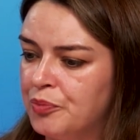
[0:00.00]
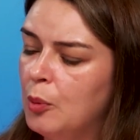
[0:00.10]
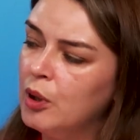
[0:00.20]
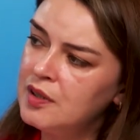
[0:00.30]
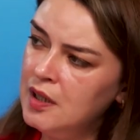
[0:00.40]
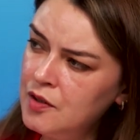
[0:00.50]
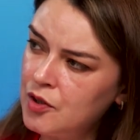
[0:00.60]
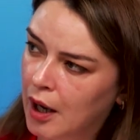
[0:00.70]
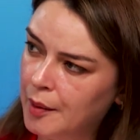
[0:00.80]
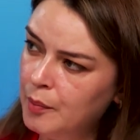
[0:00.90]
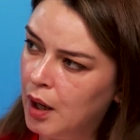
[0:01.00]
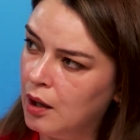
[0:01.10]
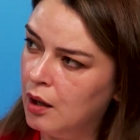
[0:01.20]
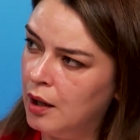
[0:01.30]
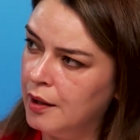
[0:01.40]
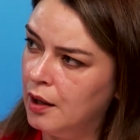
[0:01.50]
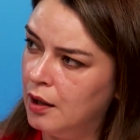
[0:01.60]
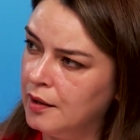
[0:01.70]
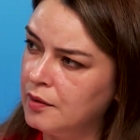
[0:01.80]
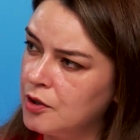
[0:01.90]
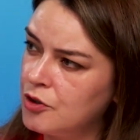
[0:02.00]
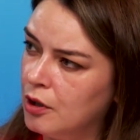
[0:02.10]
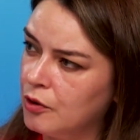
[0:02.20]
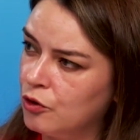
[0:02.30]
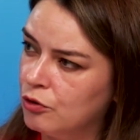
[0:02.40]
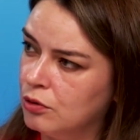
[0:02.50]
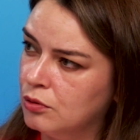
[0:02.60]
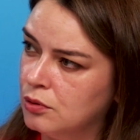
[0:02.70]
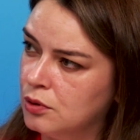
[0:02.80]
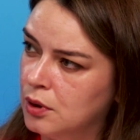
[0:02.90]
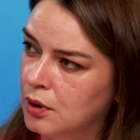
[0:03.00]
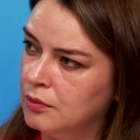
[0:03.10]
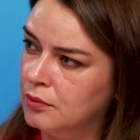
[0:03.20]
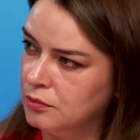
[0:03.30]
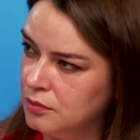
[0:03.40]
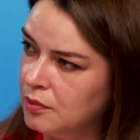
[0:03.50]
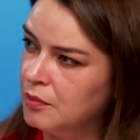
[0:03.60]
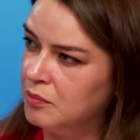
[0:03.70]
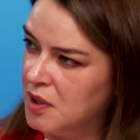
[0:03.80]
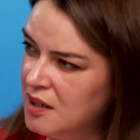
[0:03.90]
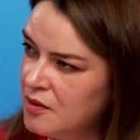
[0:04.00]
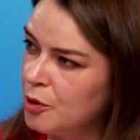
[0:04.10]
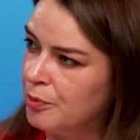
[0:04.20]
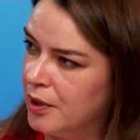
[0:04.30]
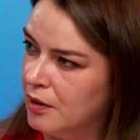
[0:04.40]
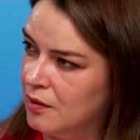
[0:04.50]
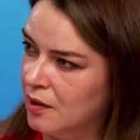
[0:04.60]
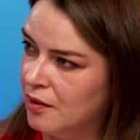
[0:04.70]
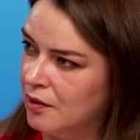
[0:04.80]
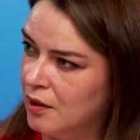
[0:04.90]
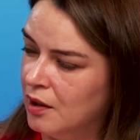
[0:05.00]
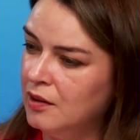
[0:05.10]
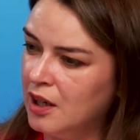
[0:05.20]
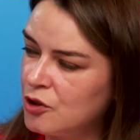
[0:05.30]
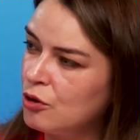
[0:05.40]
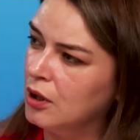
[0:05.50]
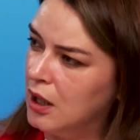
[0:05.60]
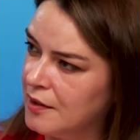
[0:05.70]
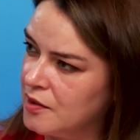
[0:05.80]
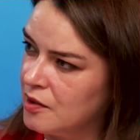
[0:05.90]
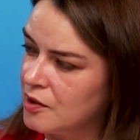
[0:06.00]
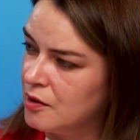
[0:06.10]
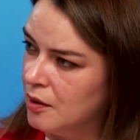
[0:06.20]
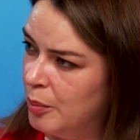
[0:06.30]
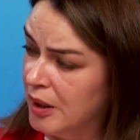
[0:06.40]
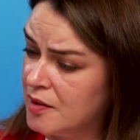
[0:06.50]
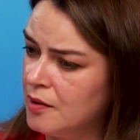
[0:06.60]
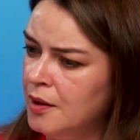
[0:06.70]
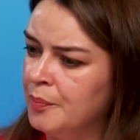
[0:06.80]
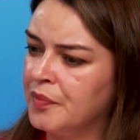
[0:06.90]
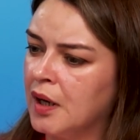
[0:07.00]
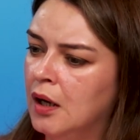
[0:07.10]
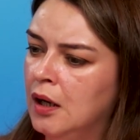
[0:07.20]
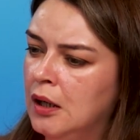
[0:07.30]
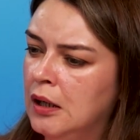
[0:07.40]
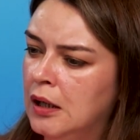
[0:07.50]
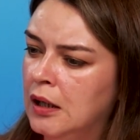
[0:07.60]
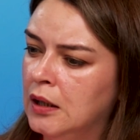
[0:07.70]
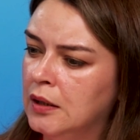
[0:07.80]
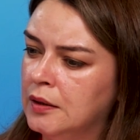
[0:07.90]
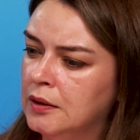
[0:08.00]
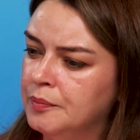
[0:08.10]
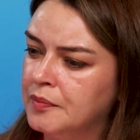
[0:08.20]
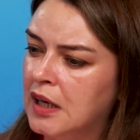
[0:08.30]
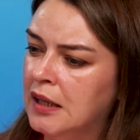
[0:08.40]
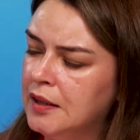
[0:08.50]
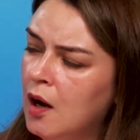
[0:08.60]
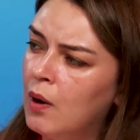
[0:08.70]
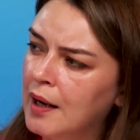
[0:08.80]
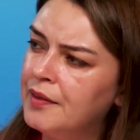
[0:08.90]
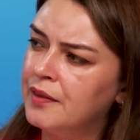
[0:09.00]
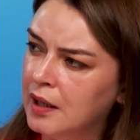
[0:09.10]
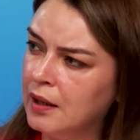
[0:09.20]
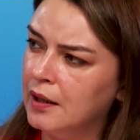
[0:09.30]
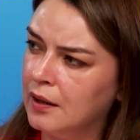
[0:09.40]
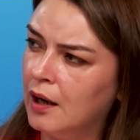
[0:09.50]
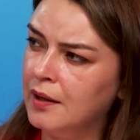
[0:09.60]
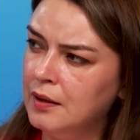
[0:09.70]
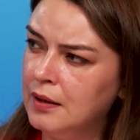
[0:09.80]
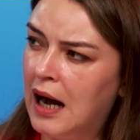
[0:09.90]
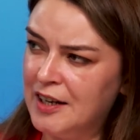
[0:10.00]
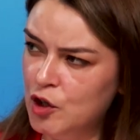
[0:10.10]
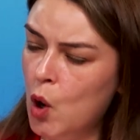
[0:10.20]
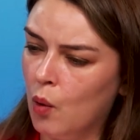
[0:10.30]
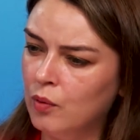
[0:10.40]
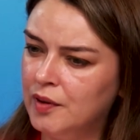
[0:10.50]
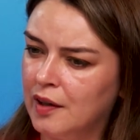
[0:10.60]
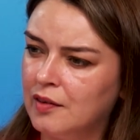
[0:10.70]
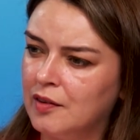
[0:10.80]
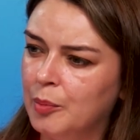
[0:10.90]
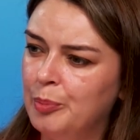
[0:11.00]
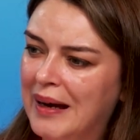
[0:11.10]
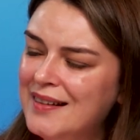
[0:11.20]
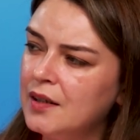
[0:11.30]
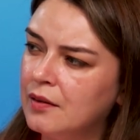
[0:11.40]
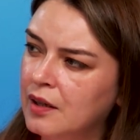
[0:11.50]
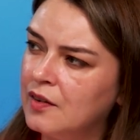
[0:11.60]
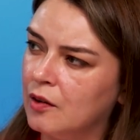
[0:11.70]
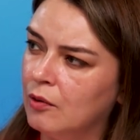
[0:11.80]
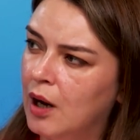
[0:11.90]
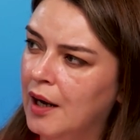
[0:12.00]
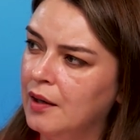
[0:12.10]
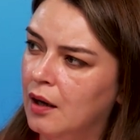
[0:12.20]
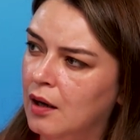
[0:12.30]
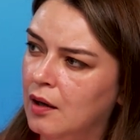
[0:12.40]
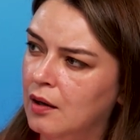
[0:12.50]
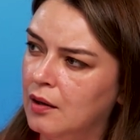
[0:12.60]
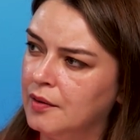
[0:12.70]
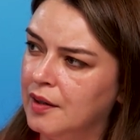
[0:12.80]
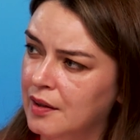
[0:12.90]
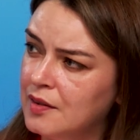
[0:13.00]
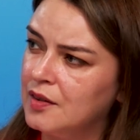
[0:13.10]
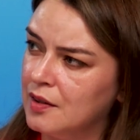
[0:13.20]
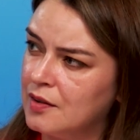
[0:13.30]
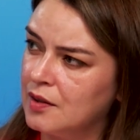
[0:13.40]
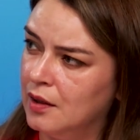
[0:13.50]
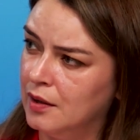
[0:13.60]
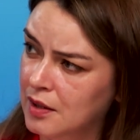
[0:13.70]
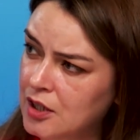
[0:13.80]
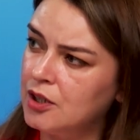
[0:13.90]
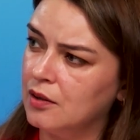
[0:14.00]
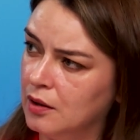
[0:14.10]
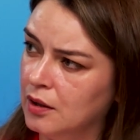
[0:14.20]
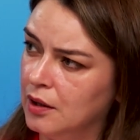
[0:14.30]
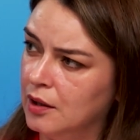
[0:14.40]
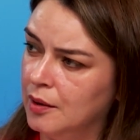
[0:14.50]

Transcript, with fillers: but in time, I had the chance to interpret this, uh, naturalize this uh, better. Um, and now I think and I, I know that the basic reason why uh, there is this additional